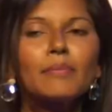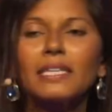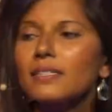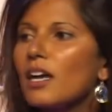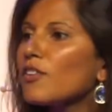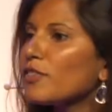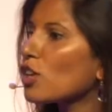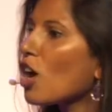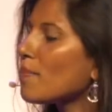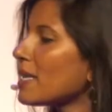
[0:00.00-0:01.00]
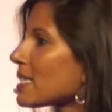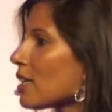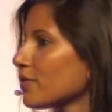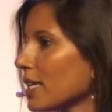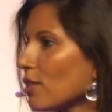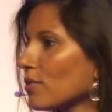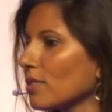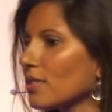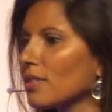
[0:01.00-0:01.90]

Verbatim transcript: myself and calm myself down.